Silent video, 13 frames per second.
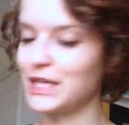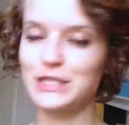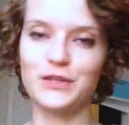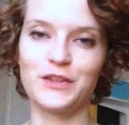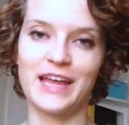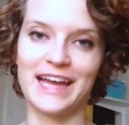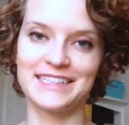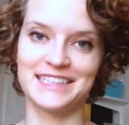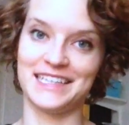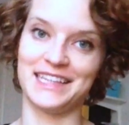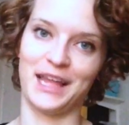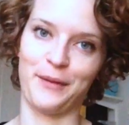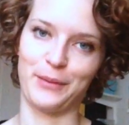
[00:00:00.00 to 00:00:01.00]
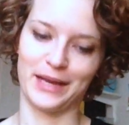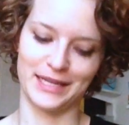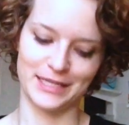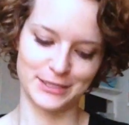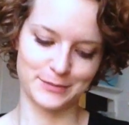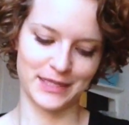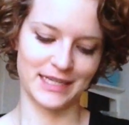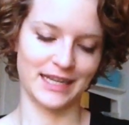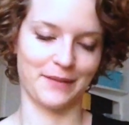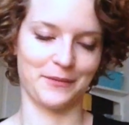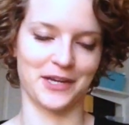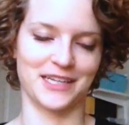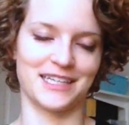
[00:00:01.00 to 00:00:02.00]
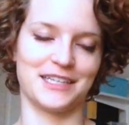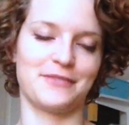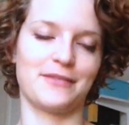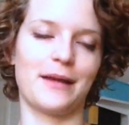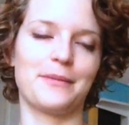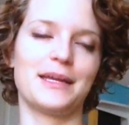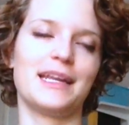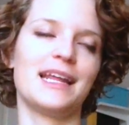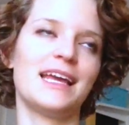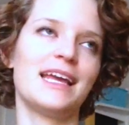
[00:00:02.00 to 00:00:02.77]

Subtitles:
So the hat's in that package, but I'm not going to unwrap it.